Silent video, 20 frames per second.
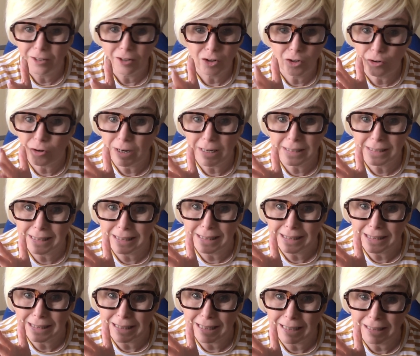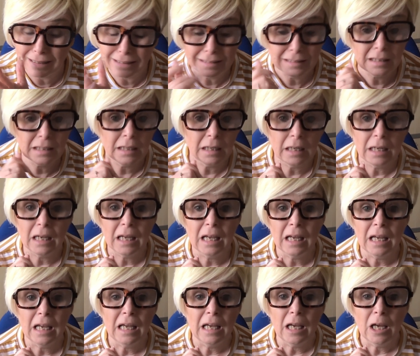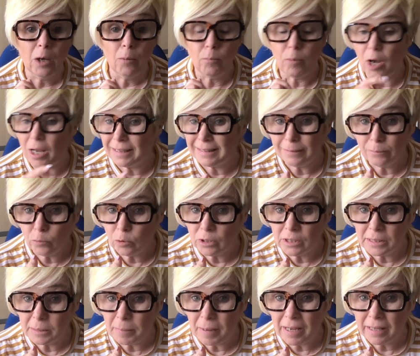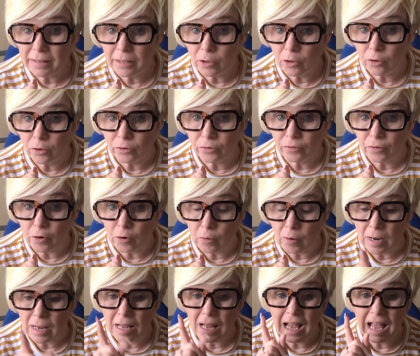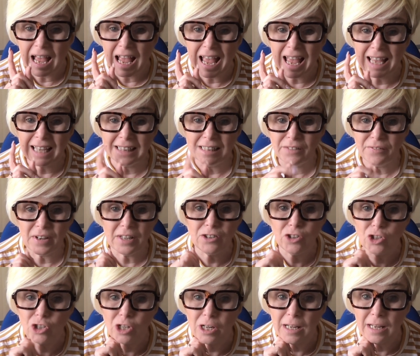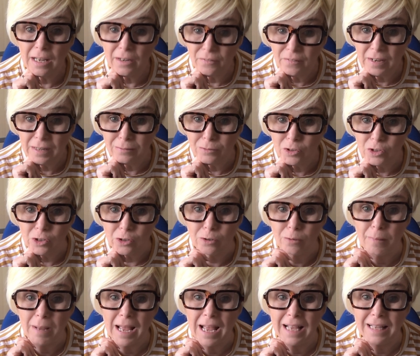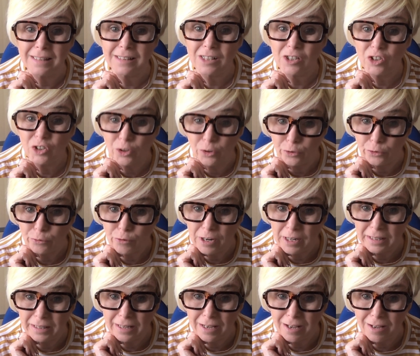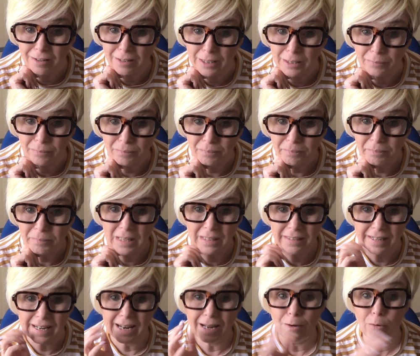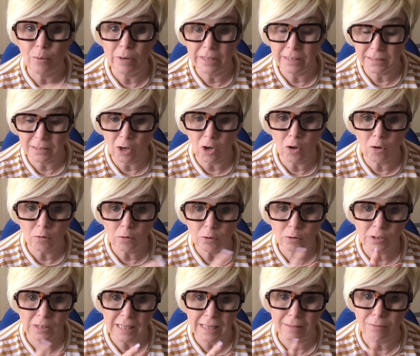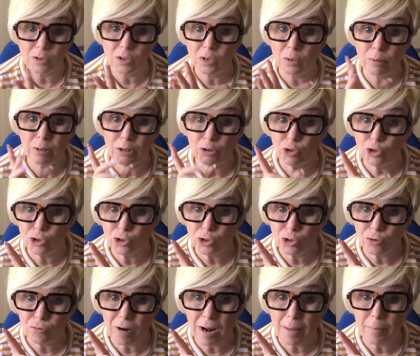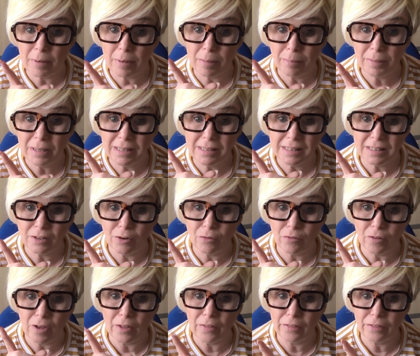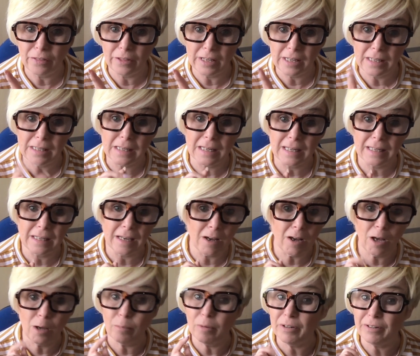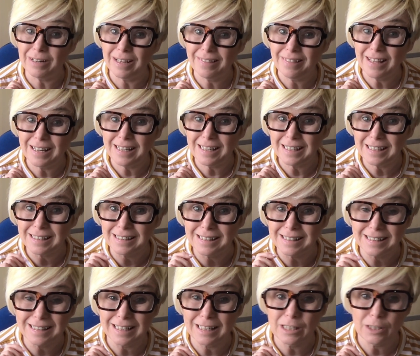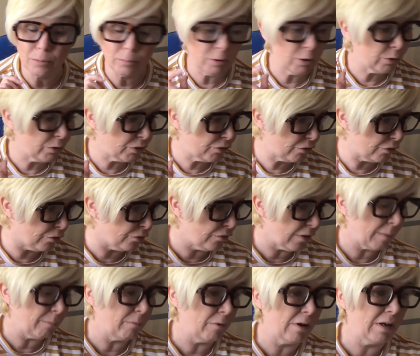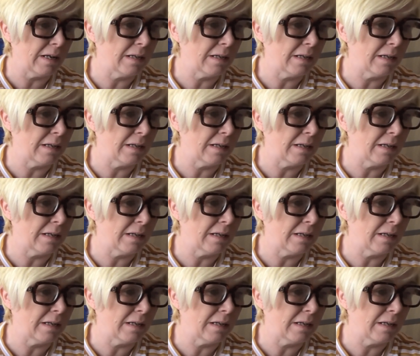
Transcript: Crazy, isn't it? But I didn't want to pay the earth for it. And eventually I found some at Guthrie and Garney. Now it's all cut out, so I'll just grab a piece of the garment and then you can see the beautiful fabric.